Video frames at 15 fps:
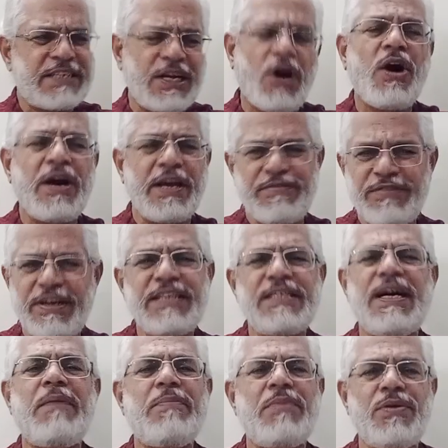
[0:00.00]
toy, for
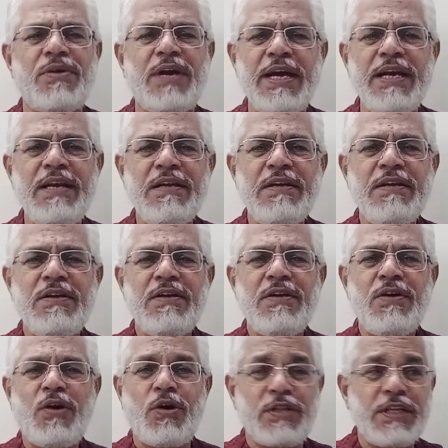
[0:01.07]
example, right?
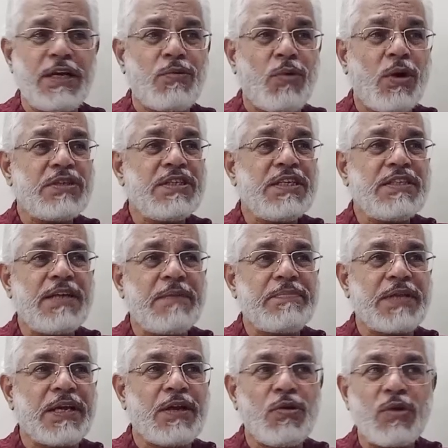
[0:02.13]
Or they are watching
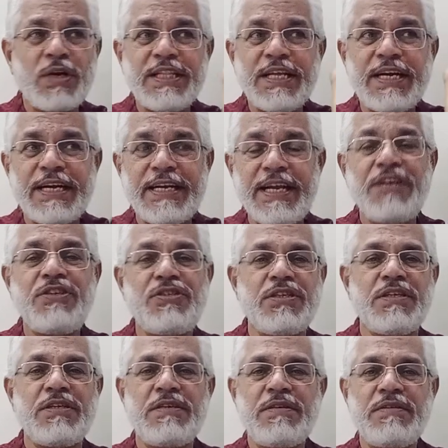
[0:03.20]
something. Look at their
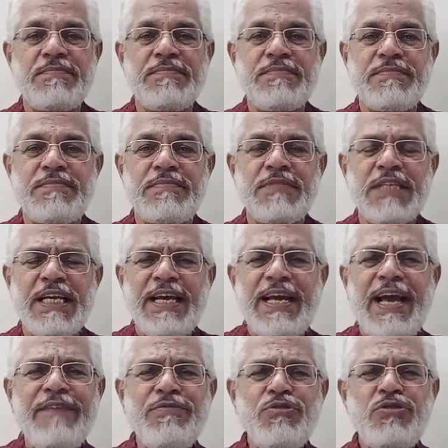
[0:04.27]
attention.
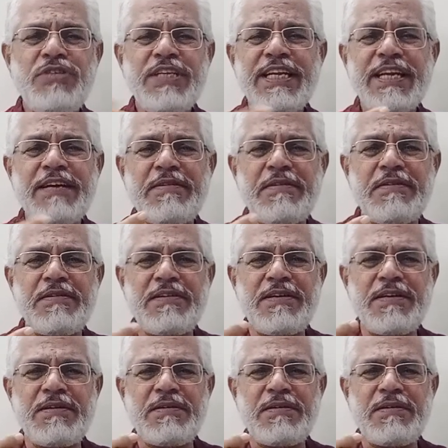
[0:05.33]
Have you seen a